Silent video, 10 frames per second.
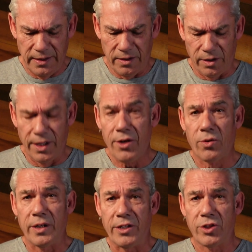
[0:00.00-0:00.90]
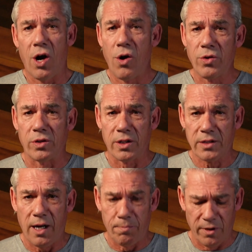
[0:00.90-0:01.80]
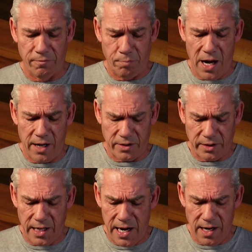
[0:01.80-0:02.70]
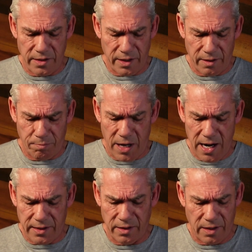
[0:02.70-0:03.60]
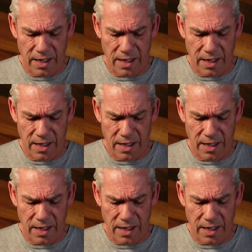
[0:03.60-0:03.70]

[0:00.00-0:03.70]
literally totaled a couple of parked cars in a parking lot.